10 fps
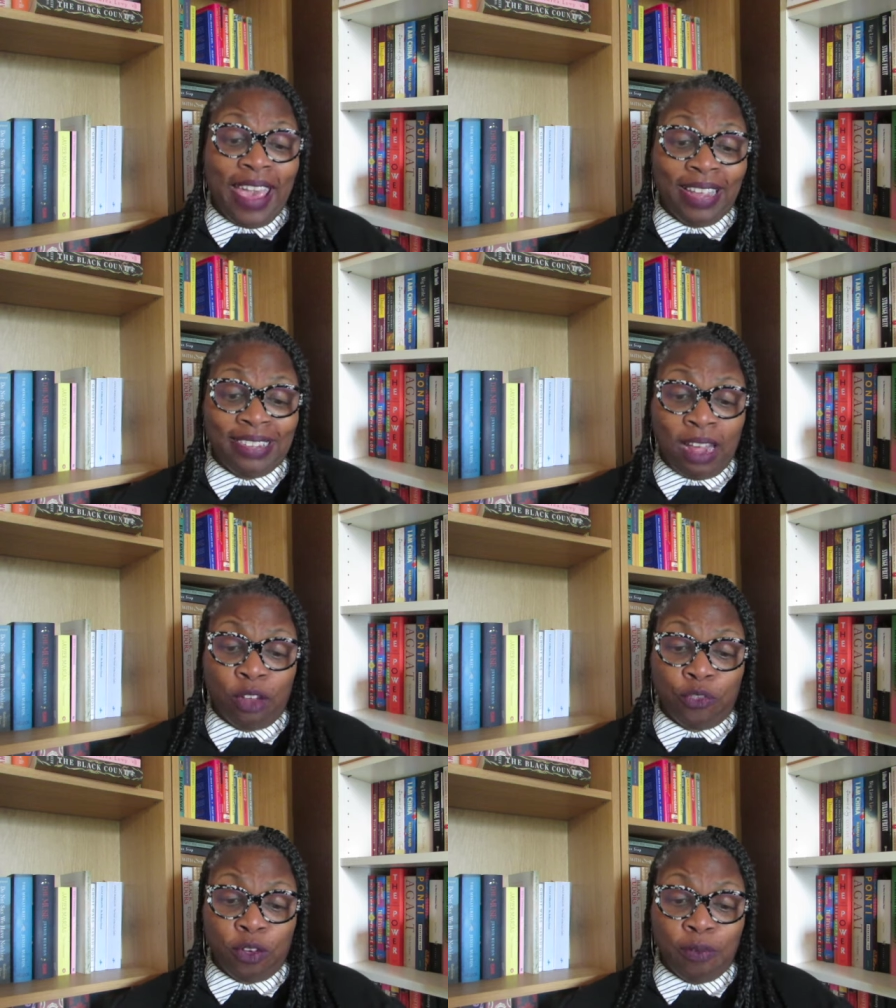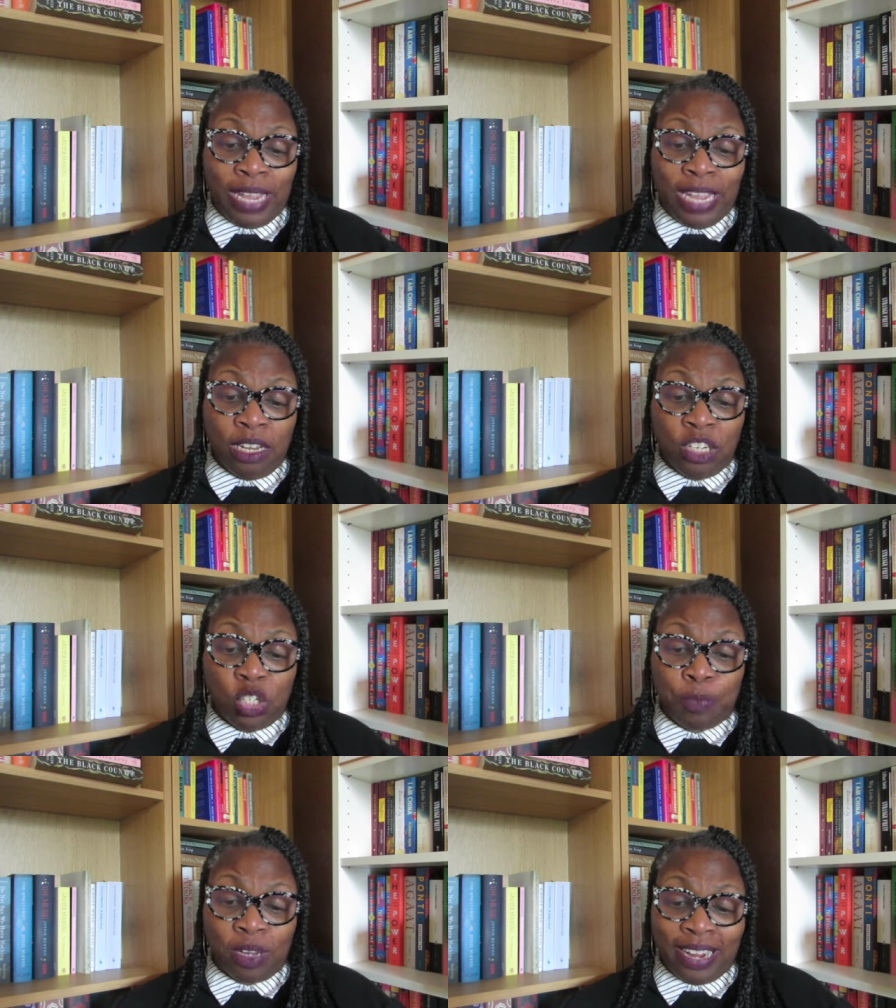exiled from
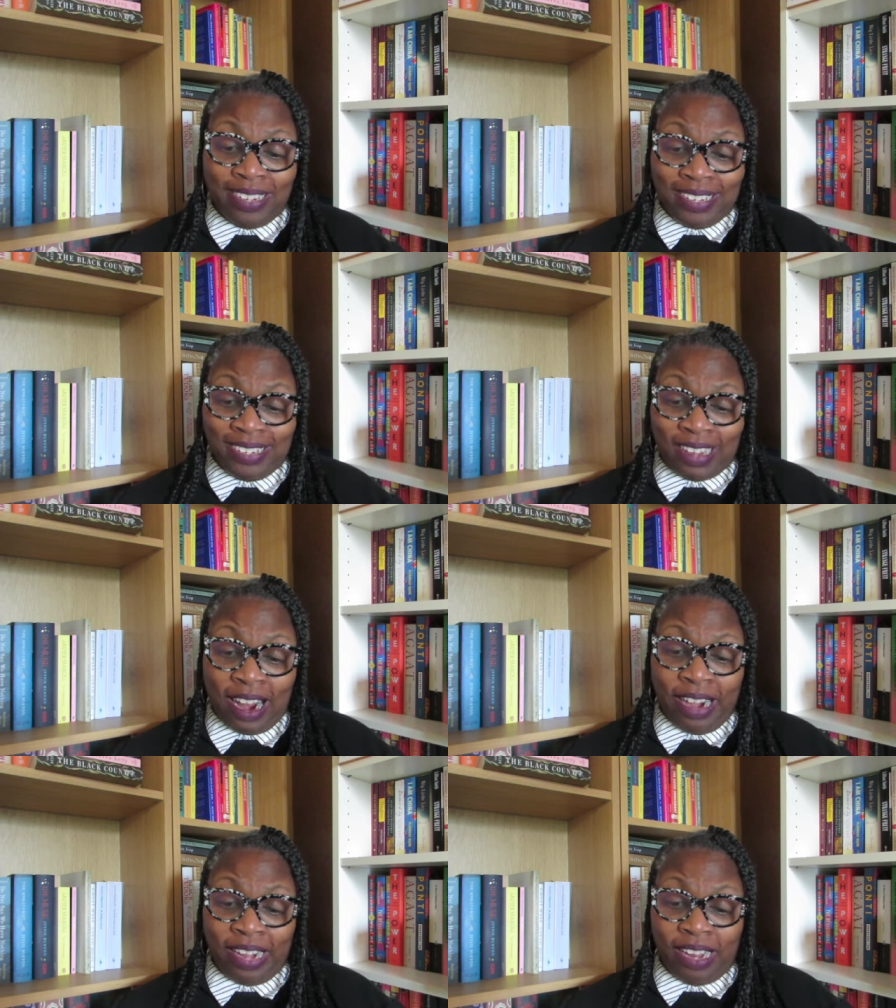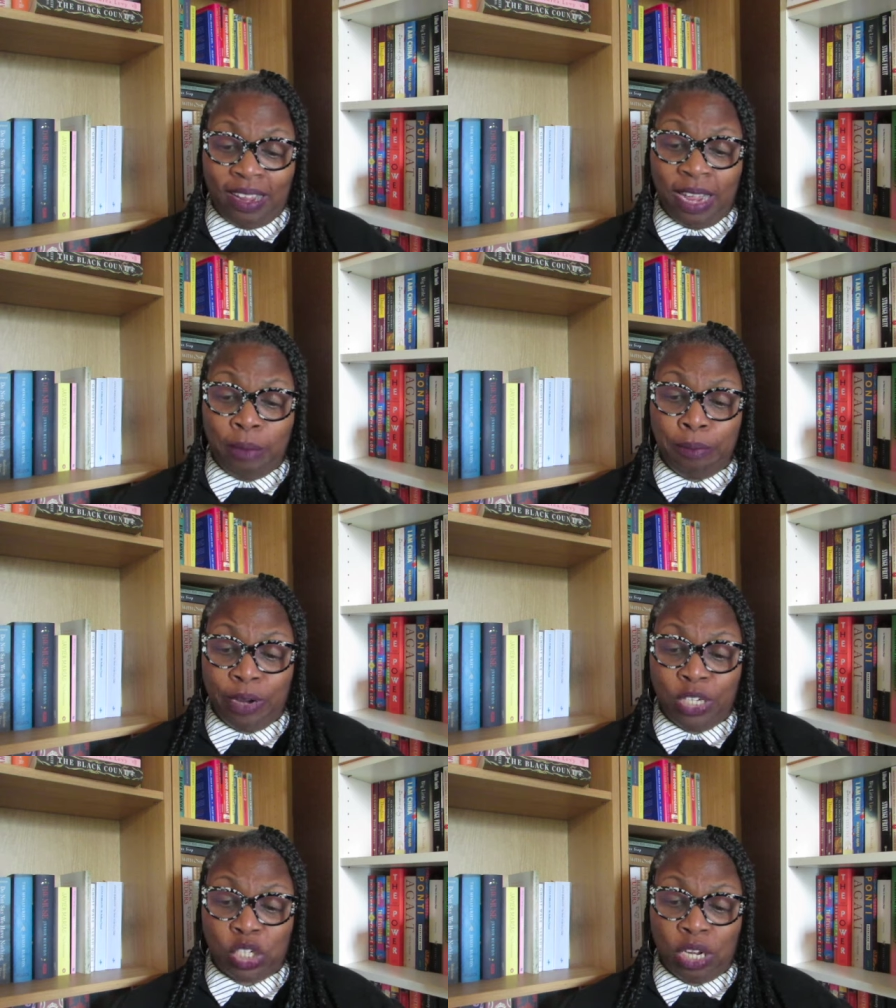English polite society in
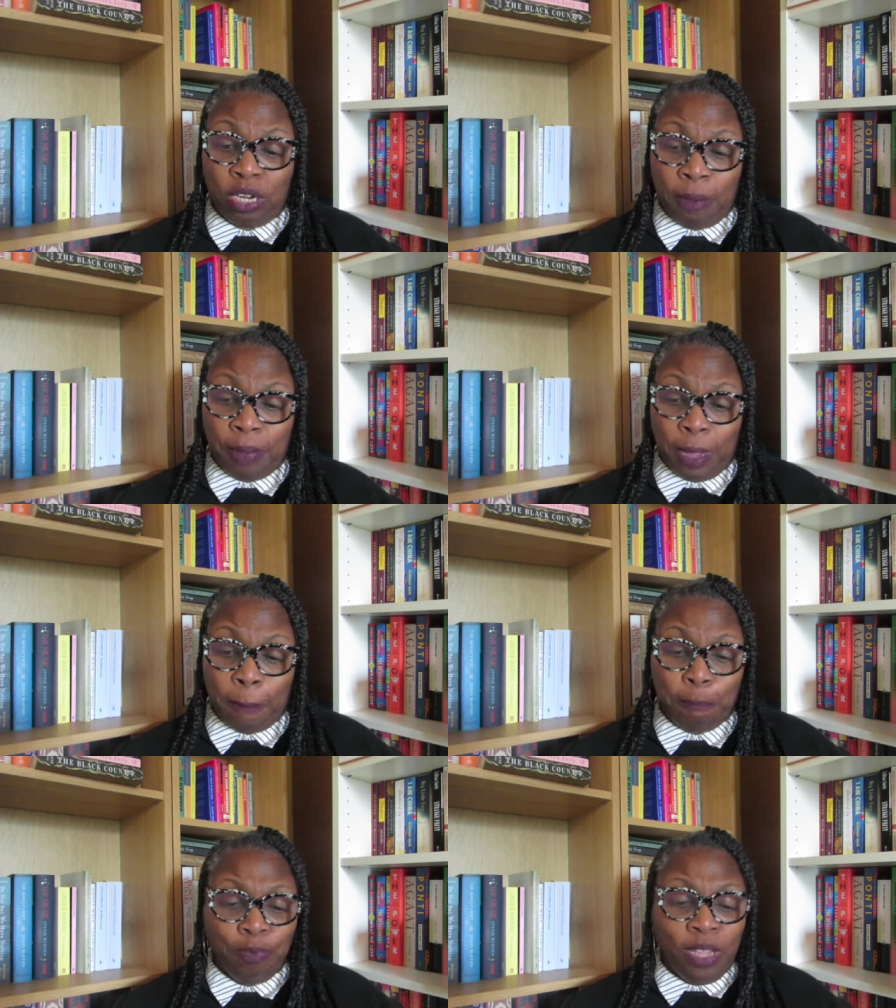British Columbia.